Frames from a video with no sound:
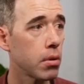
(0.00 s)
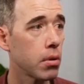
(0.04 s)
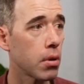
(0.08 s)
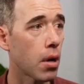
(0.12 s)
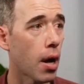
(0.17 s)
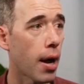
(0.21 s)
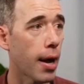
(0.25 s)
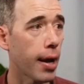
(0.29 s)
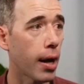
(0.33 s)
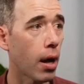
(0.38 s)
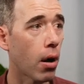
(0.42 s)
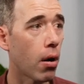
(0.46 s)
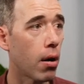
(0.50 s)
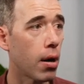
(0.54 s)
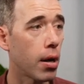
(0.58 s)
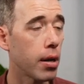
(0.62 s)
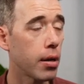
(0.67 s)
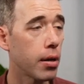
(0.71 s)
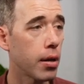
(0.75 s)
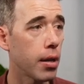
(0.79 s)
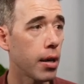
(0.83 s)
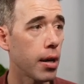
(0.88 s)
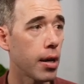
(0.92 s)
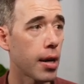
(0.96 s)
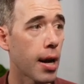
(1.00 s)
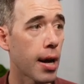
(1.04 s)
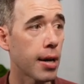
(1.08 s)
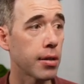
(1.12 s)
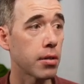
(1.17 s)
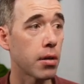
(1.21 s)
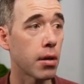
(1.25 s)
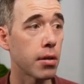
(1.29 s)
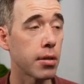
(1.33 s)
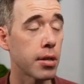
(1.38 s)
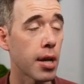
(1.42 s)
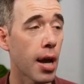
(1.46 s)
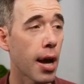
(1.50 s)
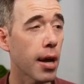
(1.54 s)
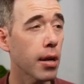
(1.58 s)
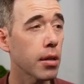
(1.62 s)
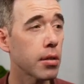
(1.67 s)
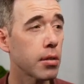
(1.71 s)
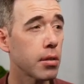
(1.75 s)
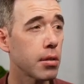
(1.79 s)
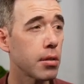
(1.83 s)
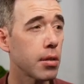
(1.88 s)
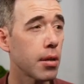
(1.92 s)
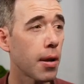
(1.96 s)
icon, it has our
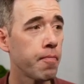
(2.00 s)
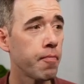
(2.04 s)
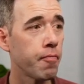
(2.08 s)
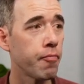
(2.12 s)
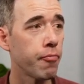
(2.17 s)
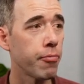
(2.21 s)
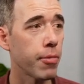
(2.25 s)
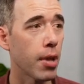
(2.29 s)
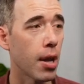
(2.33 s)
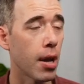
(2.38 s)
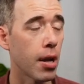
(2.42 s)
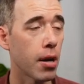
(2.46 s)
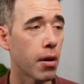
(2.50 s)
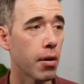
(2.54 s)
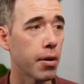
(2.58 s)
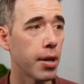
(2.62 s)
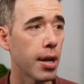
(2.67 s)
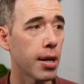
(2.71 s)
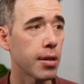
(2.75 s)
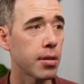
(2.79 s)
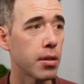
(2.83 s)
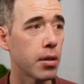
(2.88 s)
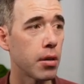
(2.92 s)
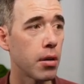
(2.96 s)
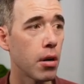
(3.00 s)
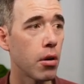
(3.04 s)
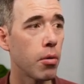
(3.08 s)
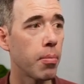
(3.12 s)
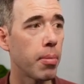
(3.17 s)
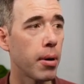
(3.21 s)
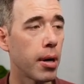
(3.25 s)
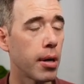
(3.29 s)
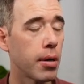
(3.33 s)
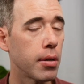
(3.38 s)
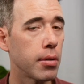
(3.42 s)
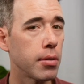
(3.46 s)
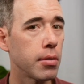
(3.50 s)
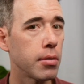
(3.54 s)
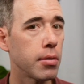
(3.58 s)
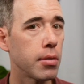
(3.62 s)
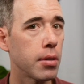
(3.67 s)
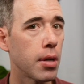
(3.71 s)
text, and our yes and no buttons.